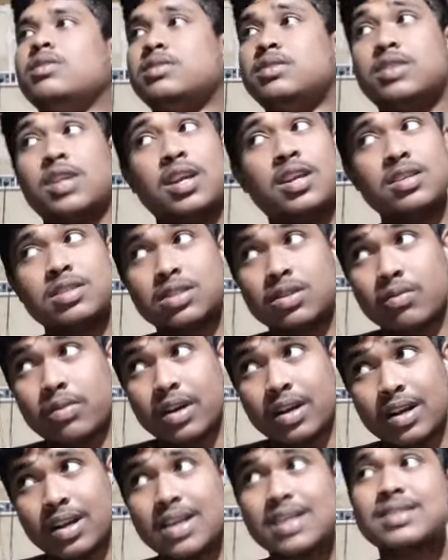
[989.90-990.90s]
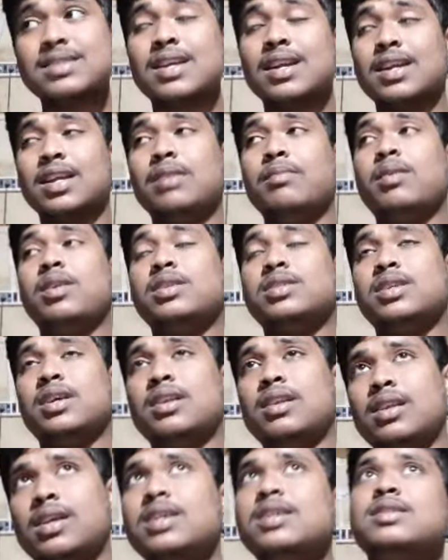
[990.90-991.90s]
Strain is unitless and
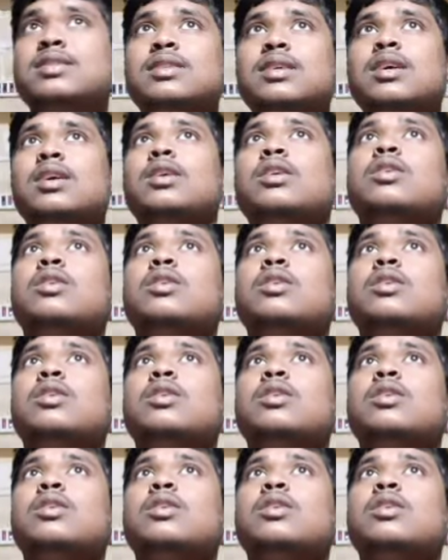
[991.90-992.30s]
dimensionless.